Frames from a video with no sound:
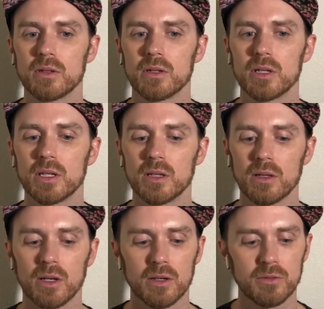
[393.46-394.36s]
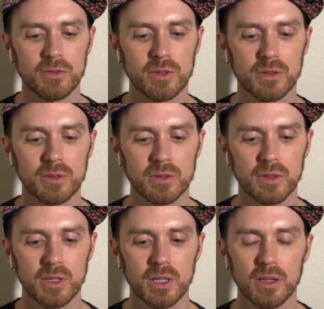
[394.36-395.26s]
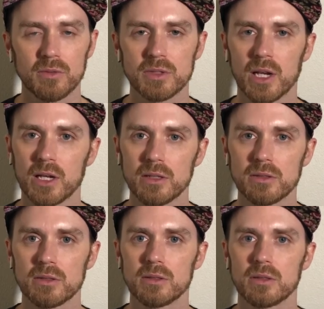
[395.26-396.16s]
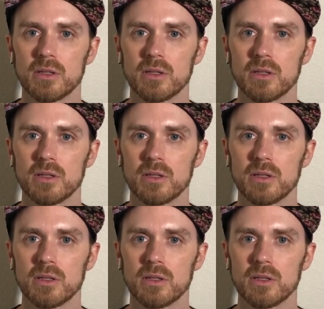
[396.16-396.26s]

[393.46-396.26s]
he loved, loved science.